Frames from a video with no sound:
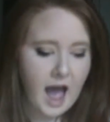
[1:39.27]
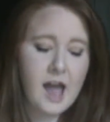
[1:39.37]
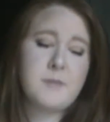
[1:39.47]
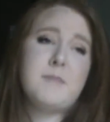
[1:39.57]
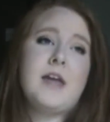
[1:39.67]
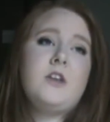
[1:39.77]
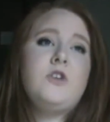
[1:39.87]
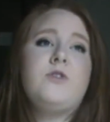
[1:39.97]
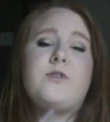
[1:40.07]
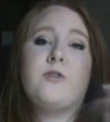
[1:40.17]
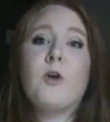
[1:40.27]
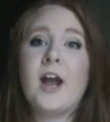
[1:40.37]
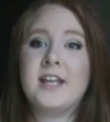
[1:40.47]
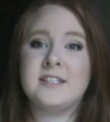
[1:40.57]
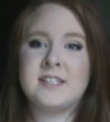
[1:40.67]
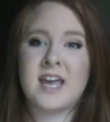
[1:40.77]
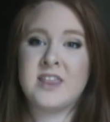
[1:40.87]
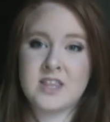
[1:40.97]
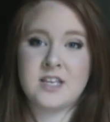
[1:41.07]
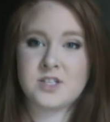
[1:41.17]
I met new friends,
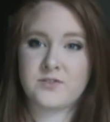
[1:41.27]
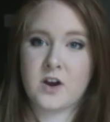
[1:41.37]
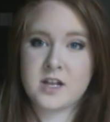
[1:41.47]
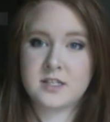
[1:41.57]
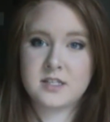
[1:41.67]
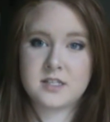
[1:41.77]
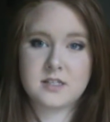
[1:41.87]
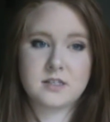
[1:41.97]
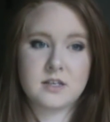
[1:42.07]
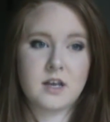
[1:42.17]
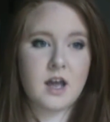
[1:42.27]
and these friends